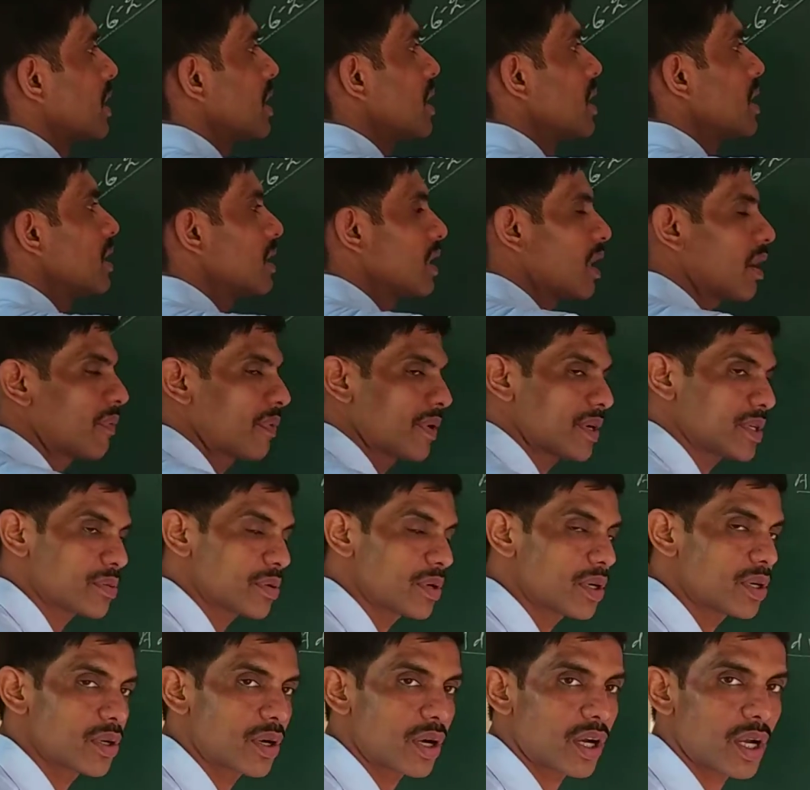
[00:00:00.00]
Now first we'll
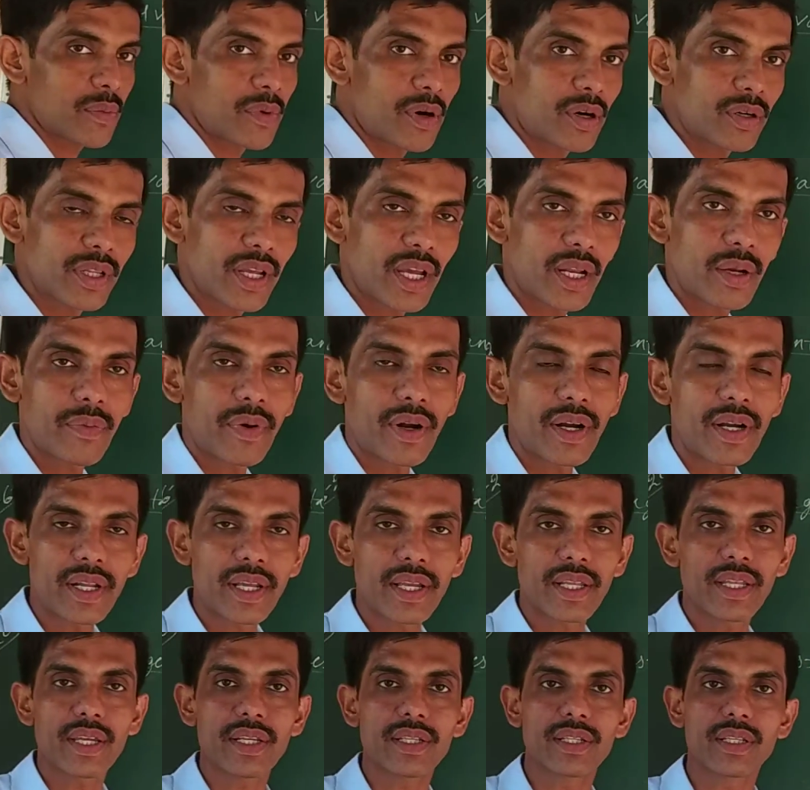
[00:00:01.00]
talk about the
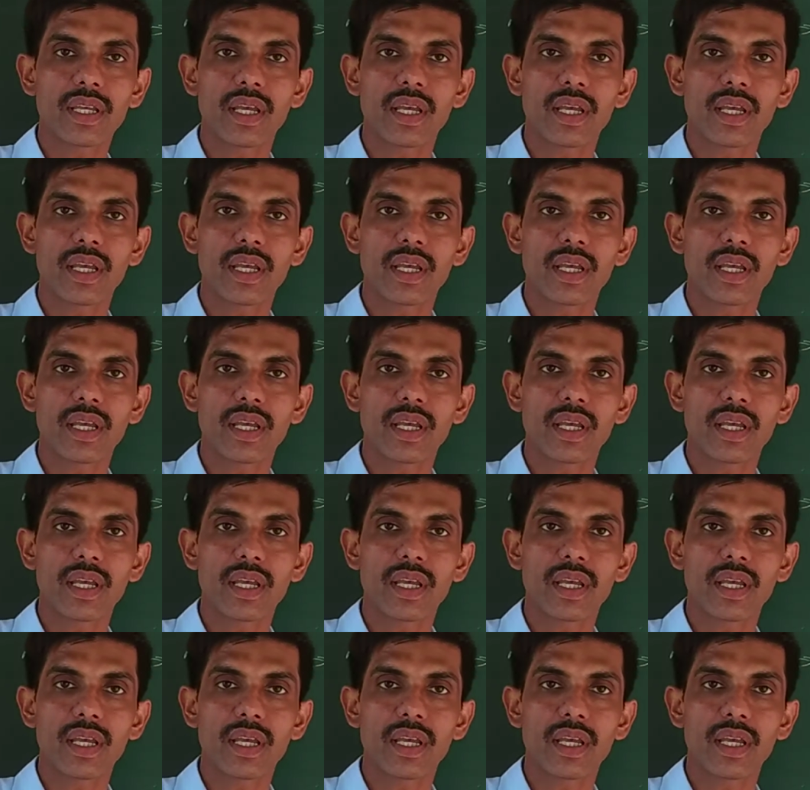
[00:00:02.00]
advantages.